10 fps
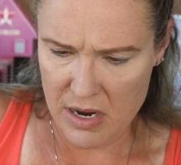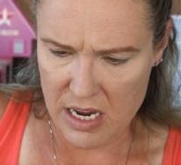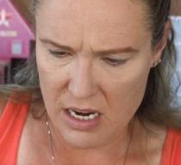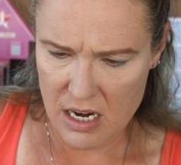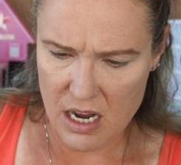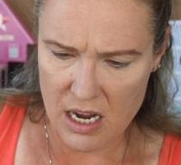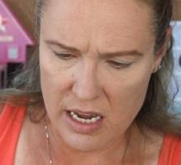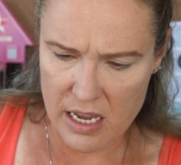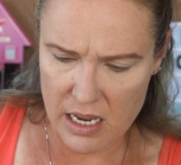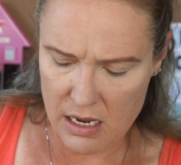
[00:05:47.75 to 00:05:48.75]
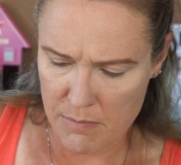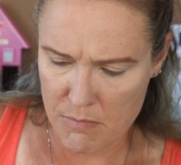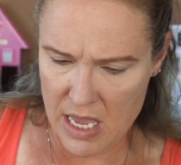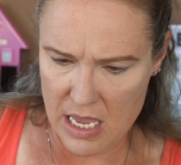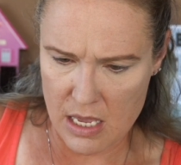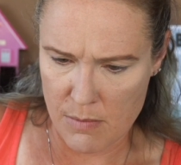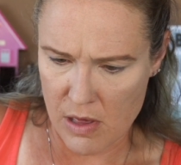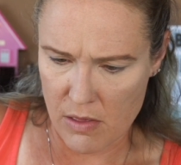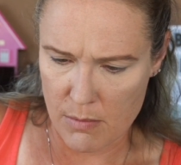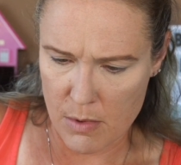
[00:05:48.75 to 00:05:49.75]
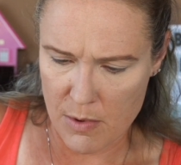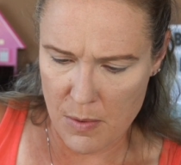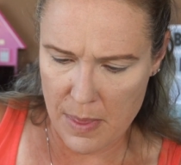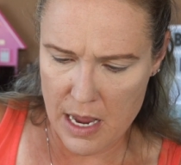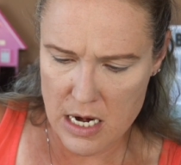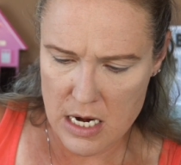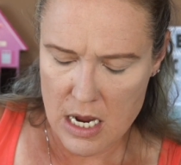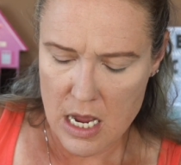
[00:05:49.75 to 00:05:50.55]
but I may email them about that.